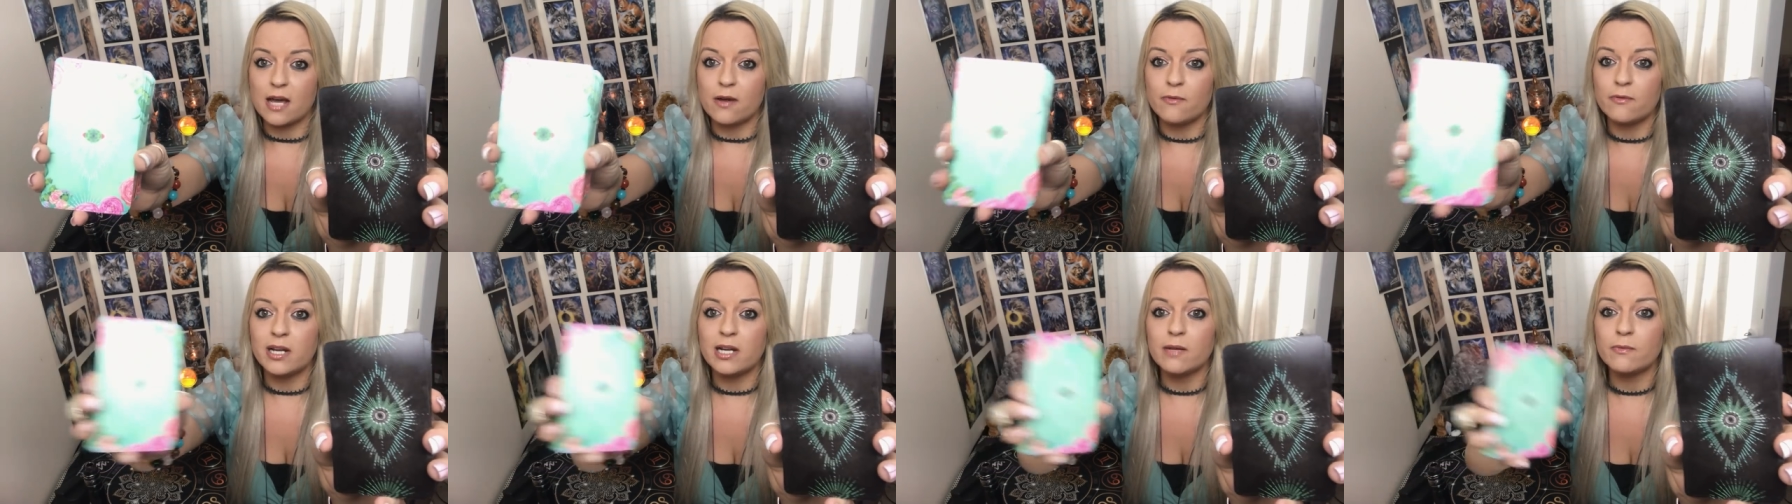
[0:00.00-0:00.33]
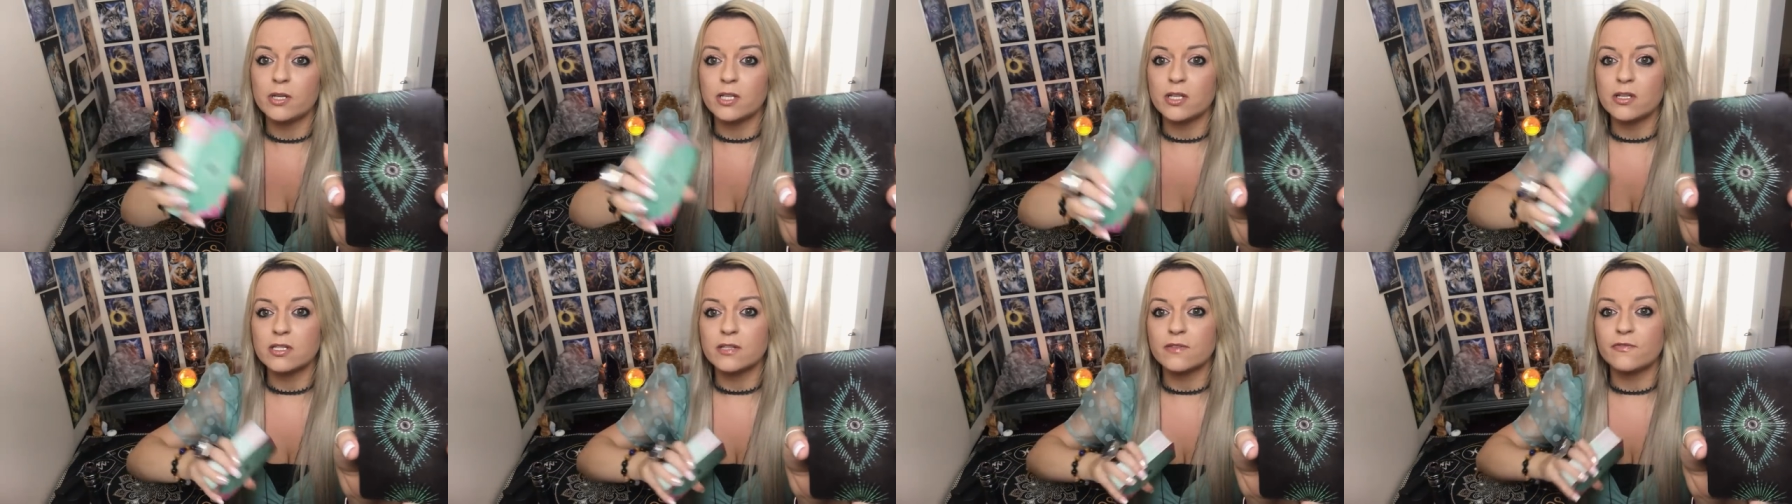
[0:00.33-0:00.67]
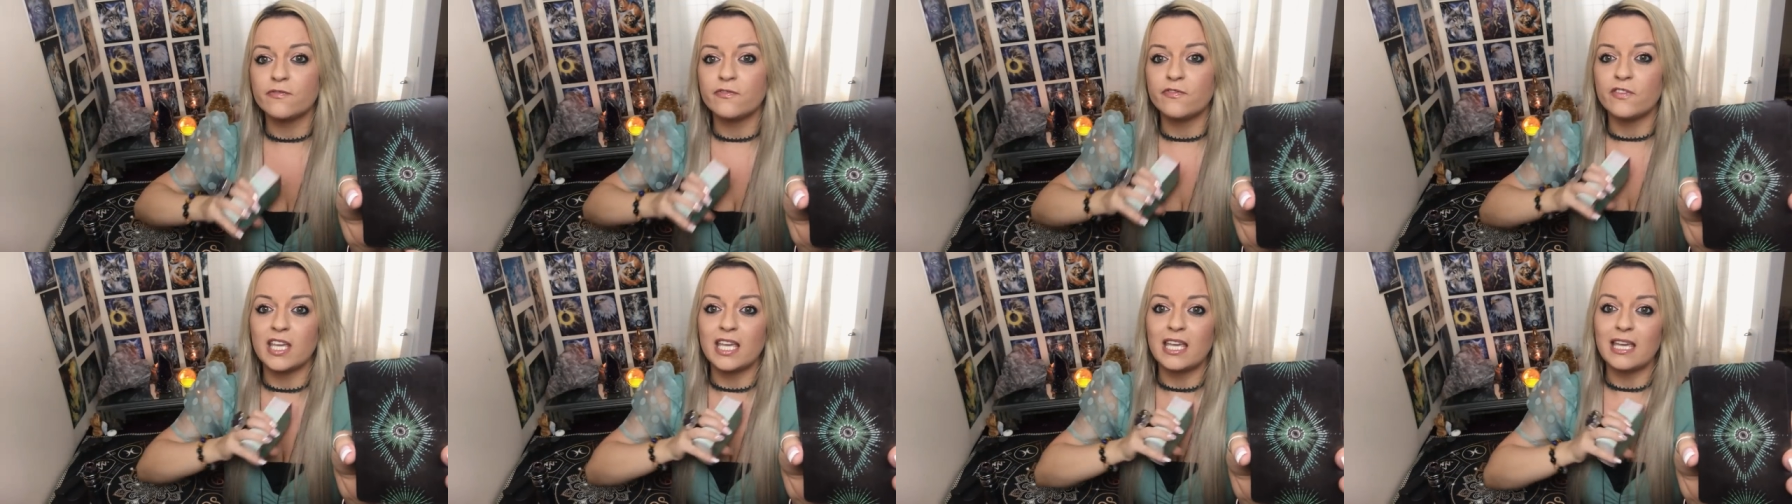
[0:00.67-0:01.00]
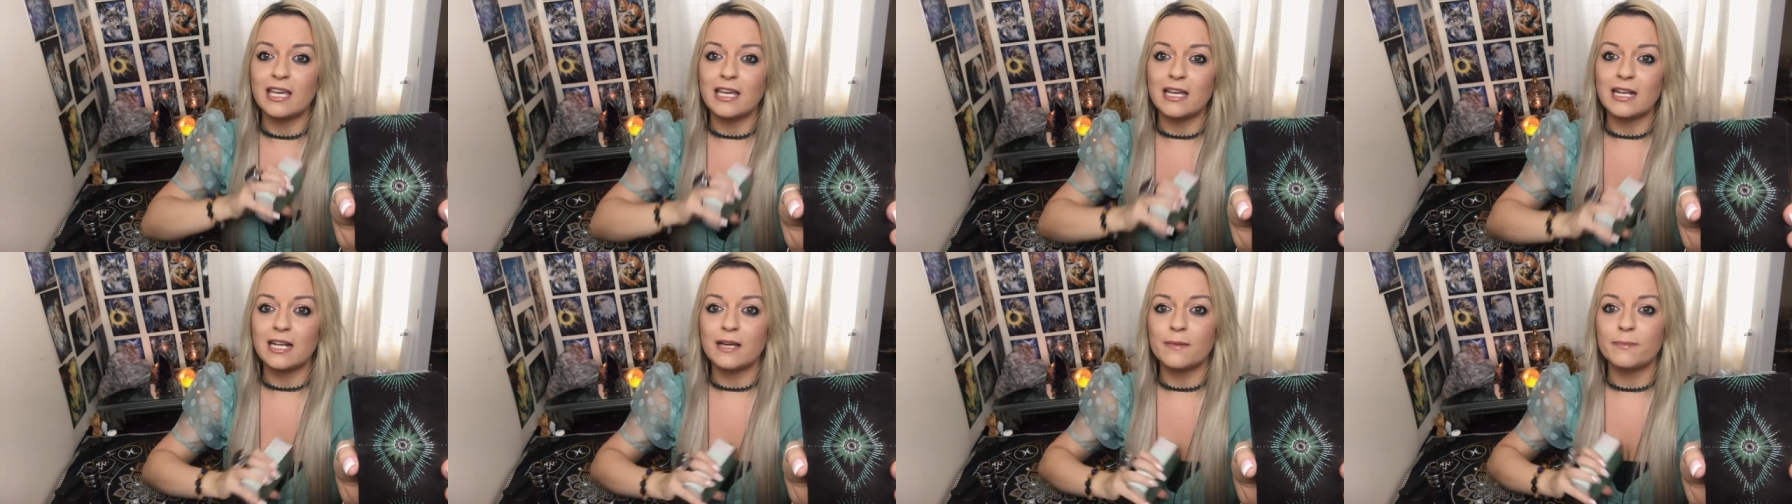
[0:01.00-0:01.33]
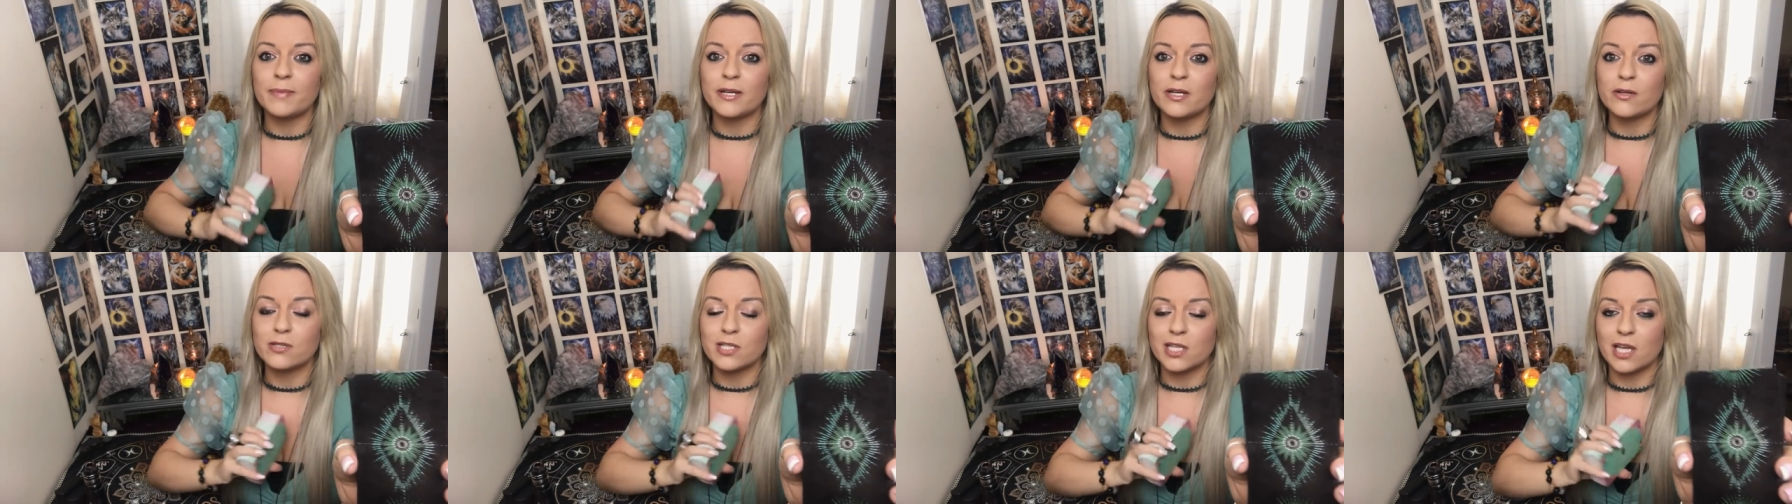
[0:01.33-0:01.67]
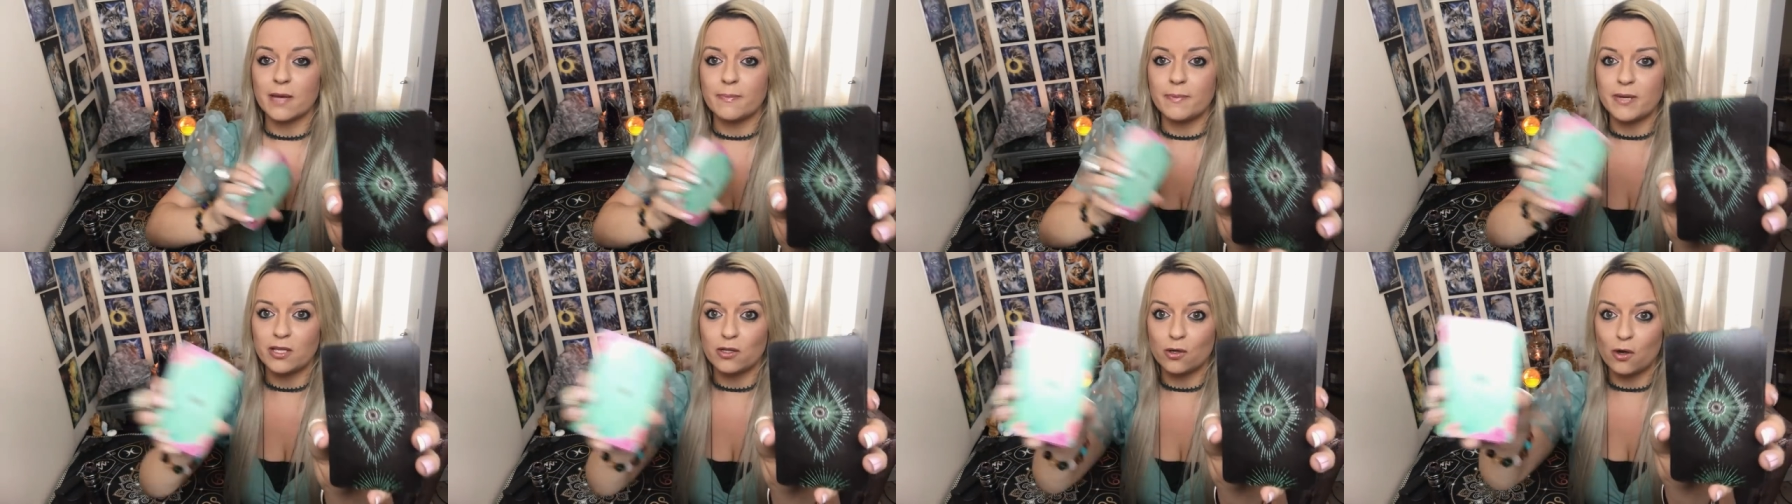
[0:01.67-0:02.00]
I really want you to feel it building
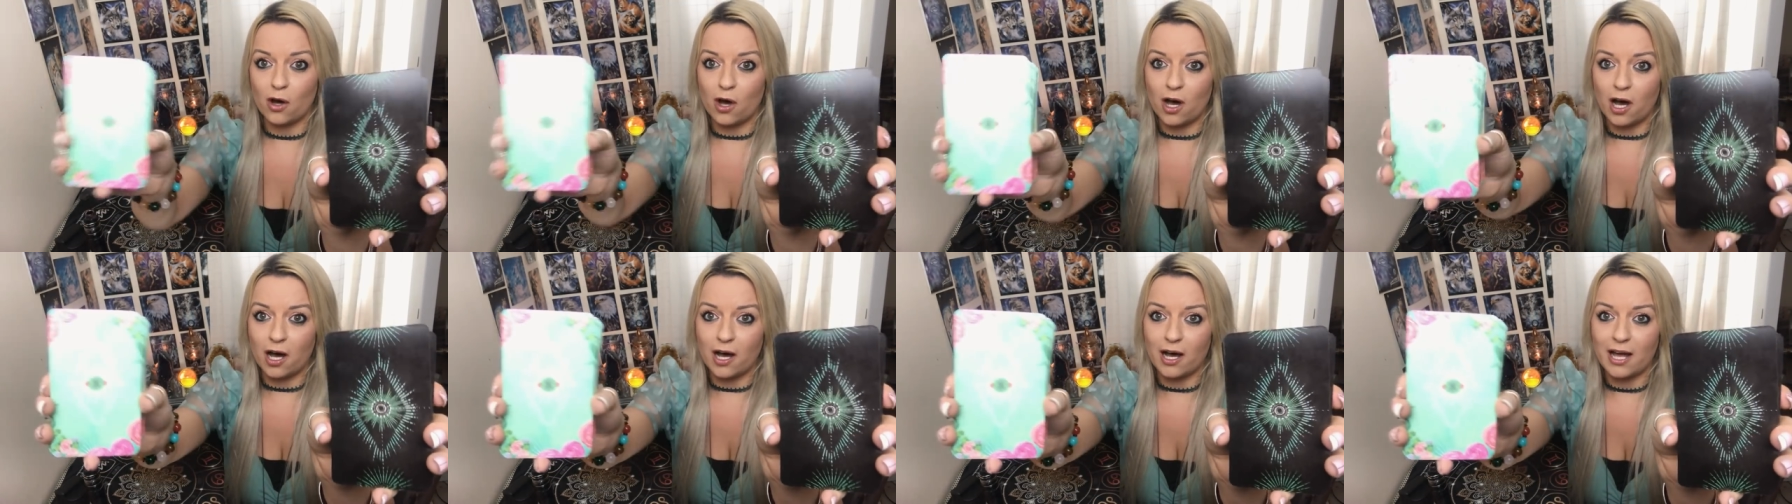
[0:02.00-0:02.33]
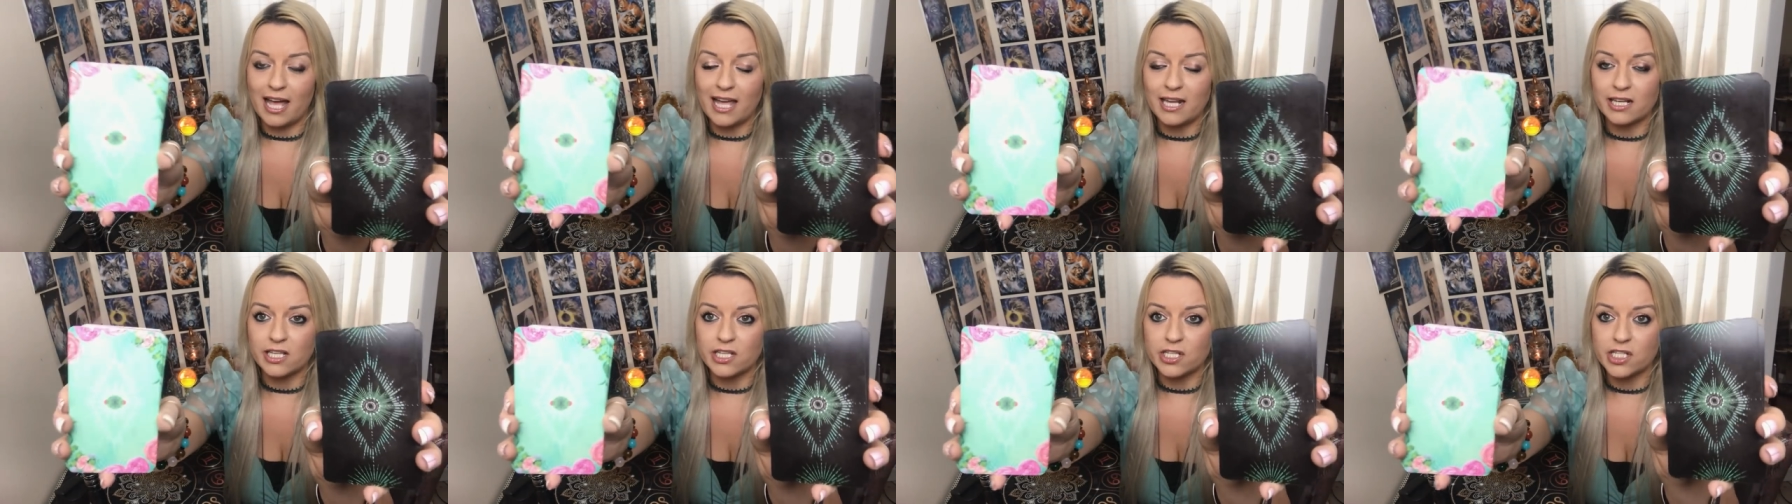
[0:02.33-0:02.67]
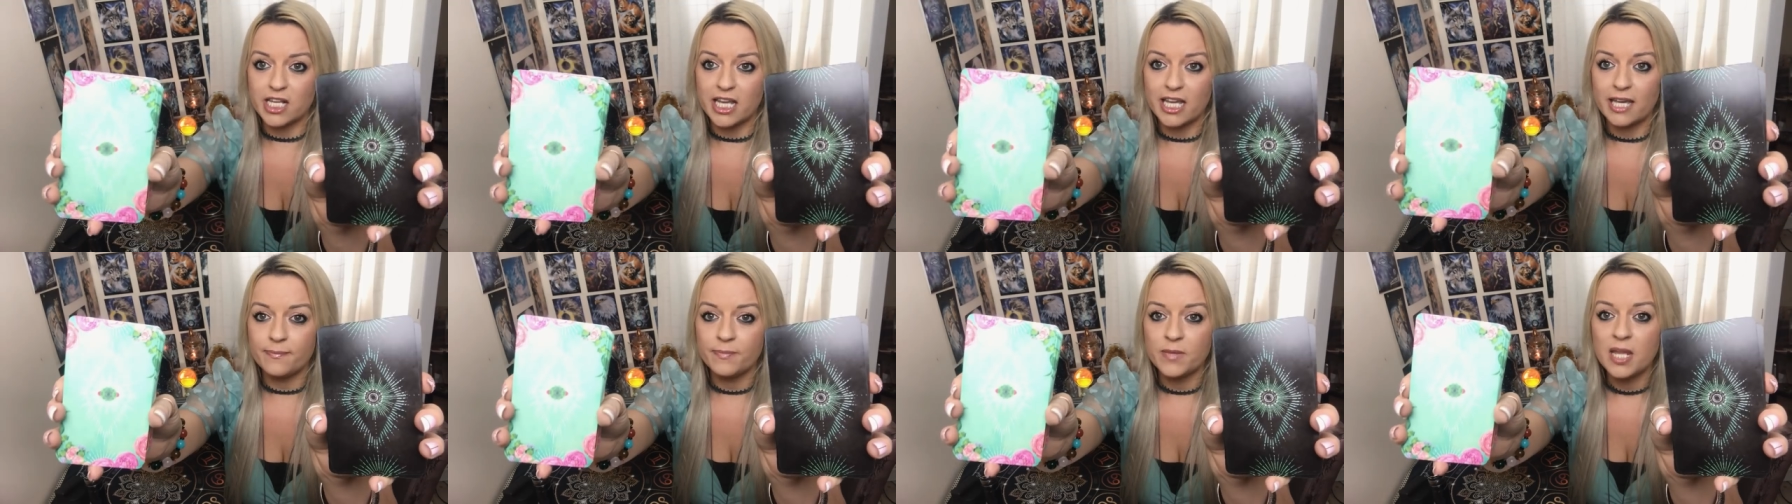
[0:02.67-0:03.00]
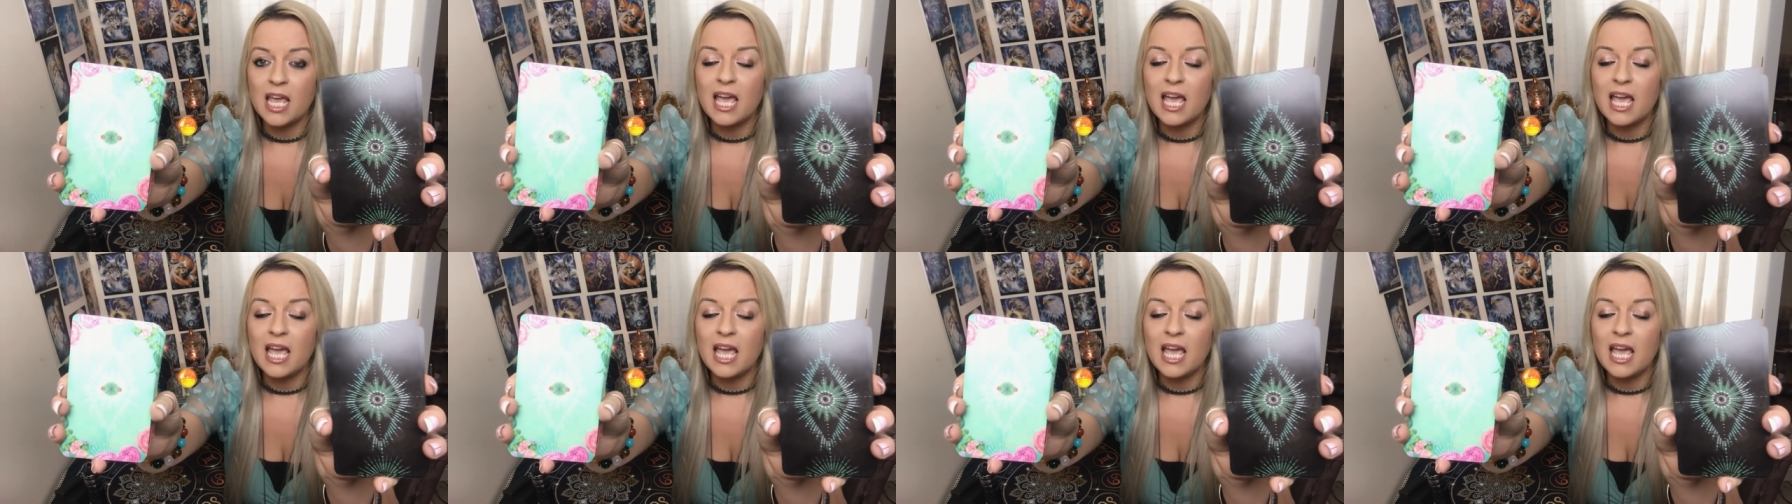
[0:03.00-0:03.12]
up in your heart energy.